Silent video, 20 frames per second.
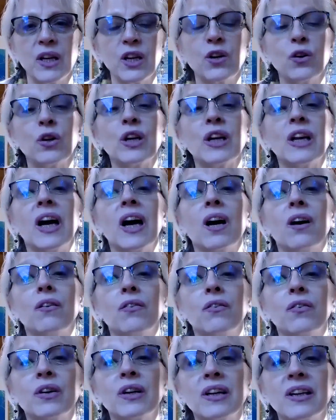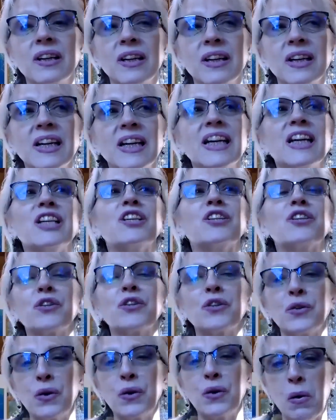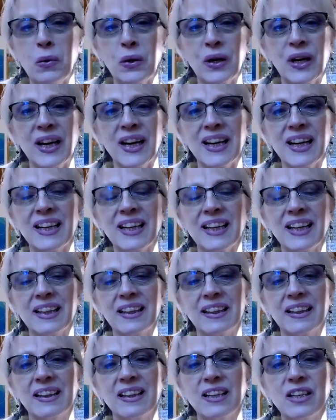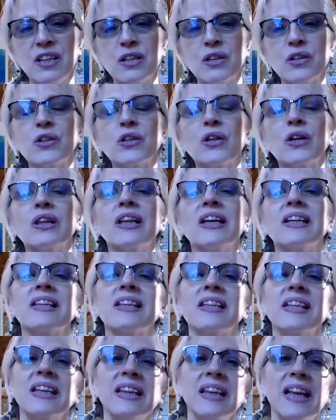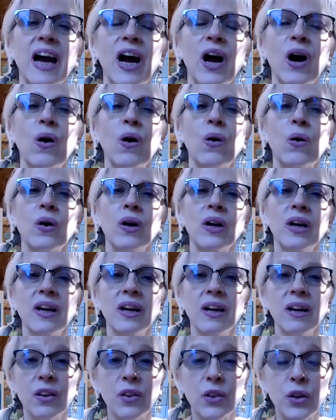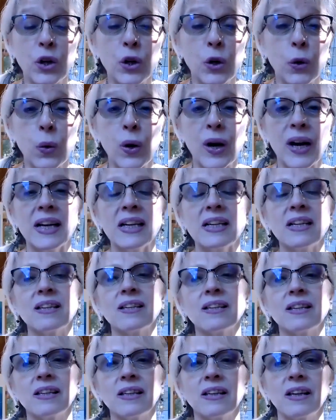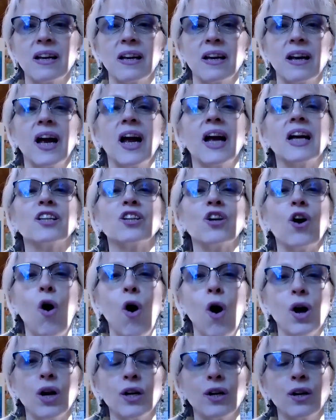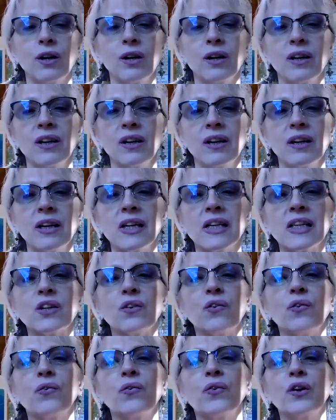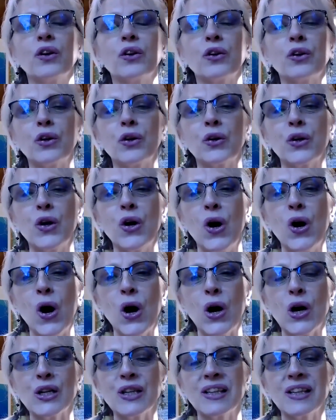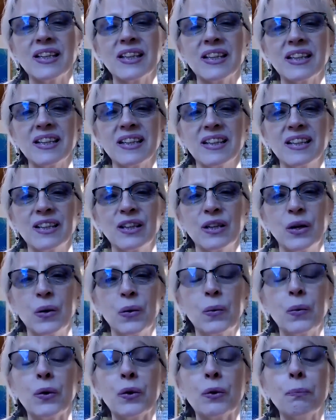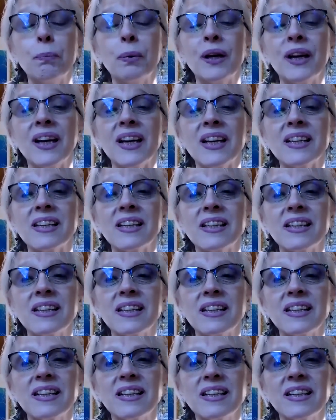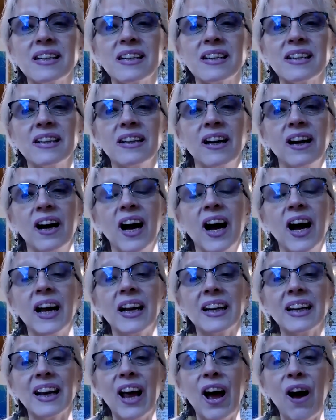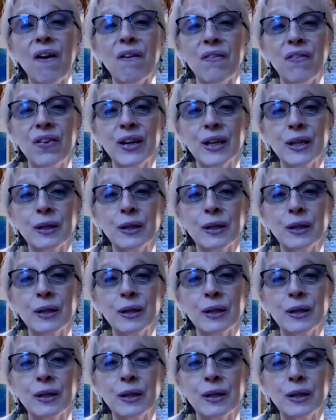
Your love is growing. So let's allow the grace and honor to fill your heart with peace and love.